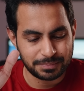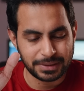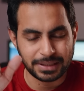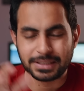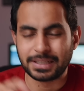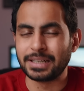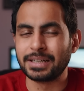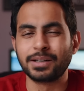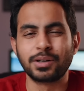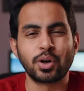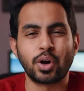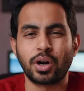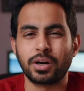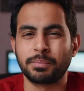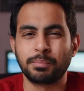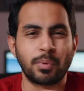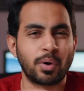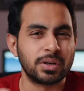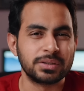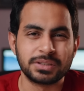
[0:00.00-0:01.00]
did
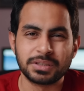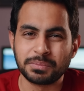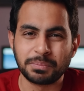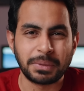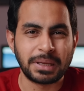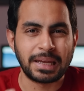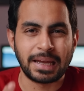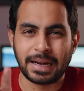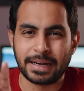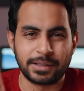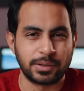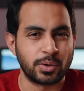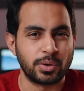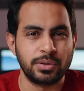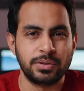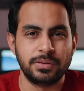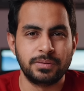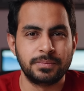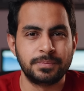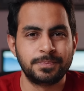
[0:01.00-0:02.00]
not bother me at
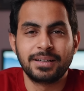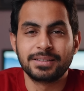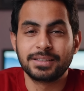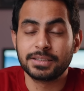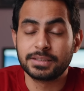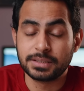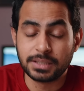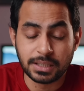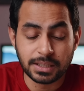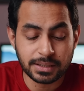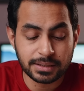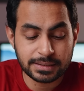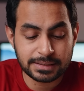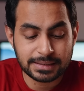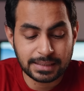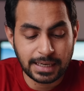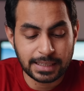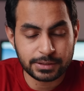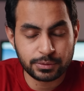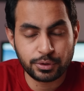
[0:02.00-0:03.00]
all. The third
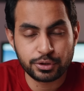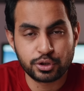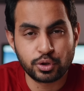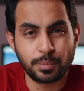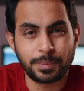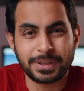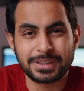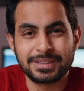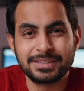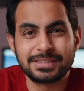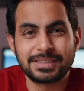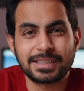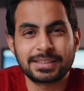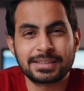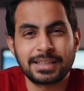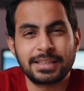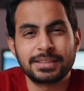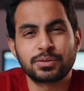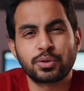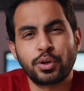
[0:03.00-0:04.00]
reason I switched to Pixel
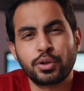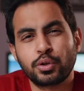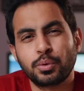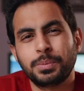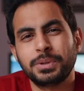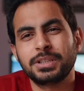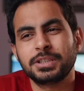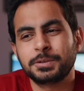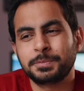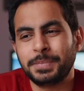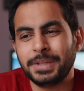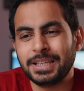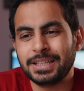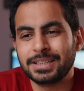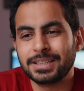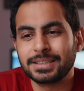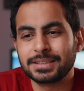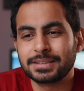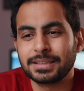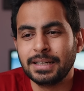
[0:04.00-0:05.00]
6a is going to be the
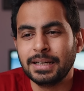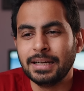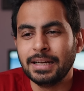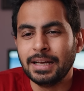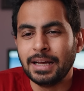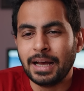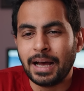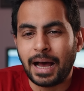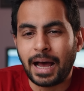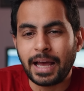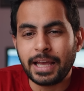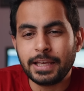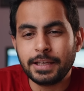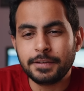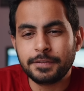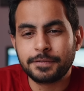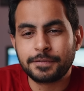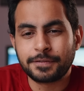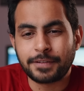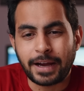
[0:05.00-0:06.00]
speakers. I
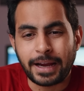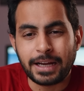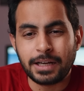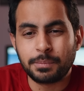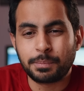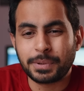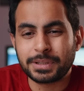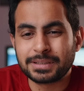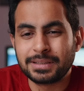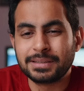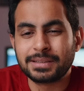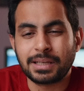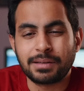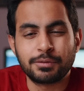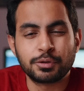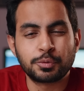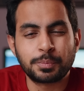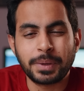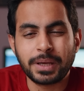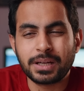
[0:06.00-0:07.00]
find Pixel 7
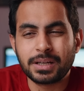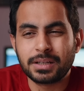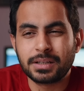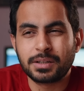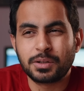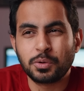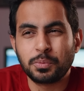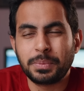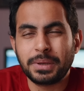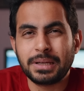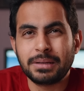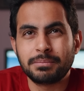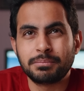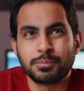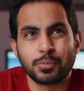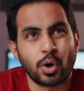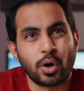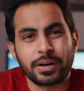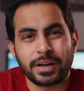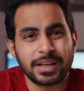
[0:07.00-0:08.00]
speaker to be
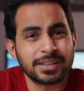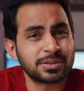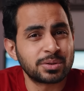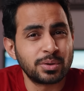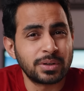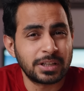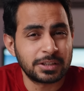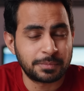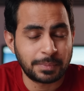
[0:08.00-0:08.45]
not as good as